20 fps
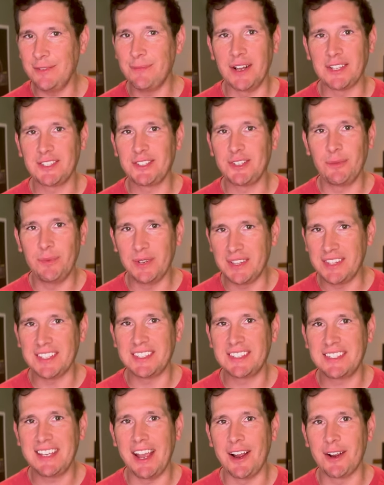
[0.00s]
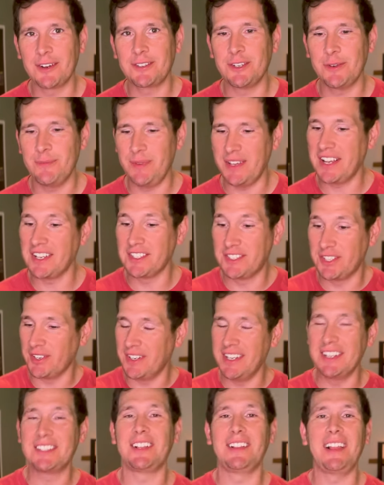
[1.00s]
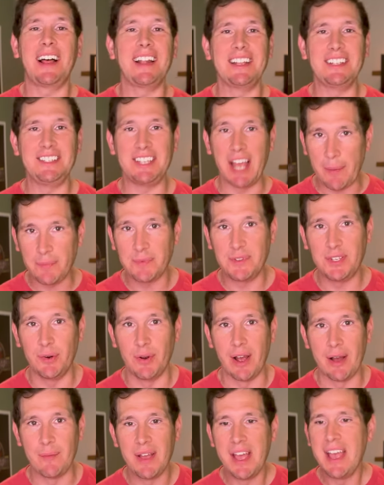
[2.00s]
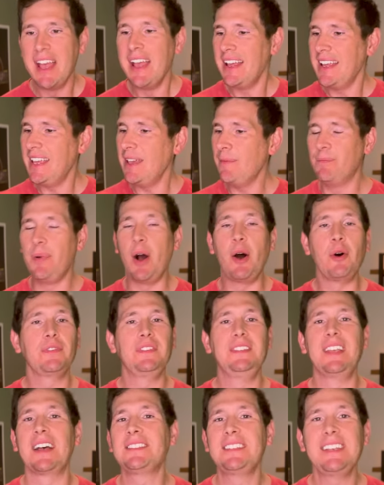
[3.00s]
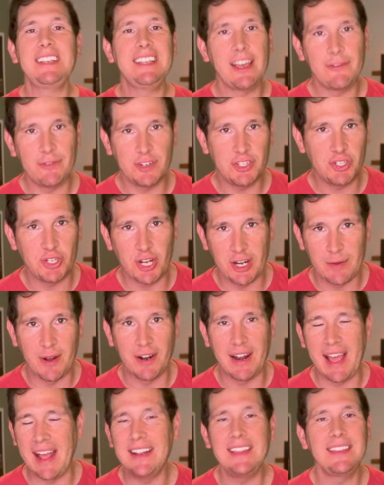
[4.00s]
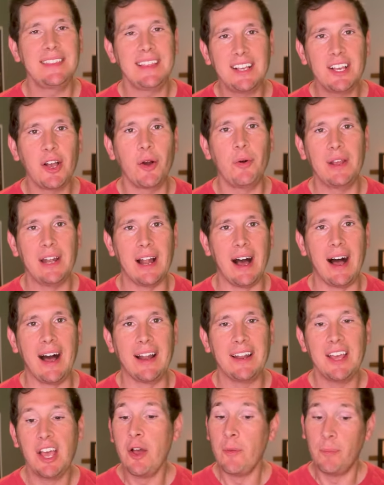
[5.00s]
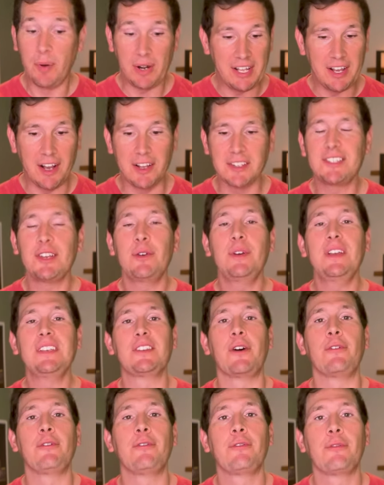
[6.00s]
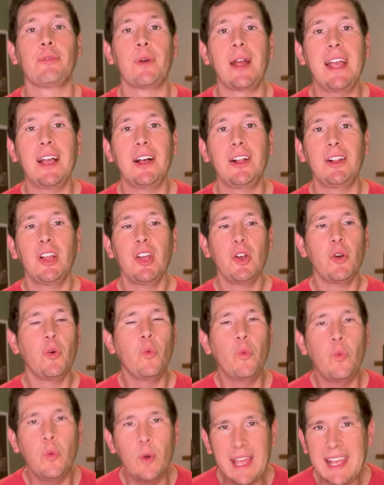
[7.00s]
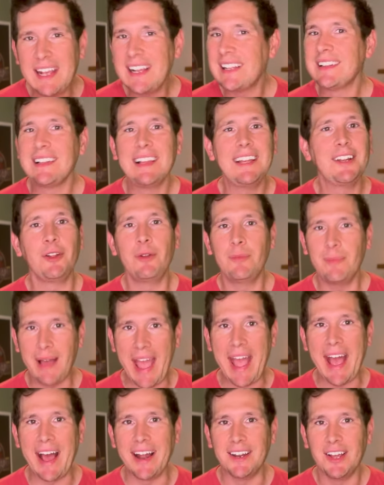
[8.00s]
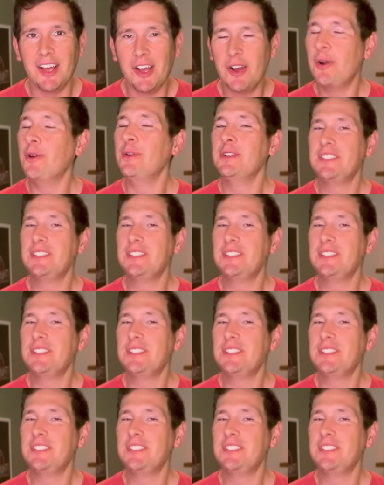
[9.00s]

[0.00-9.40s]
muscle with this character because there is a lot of depth to him. He both doesn't give a shit about anything going on, but he also is a frail, weak little man who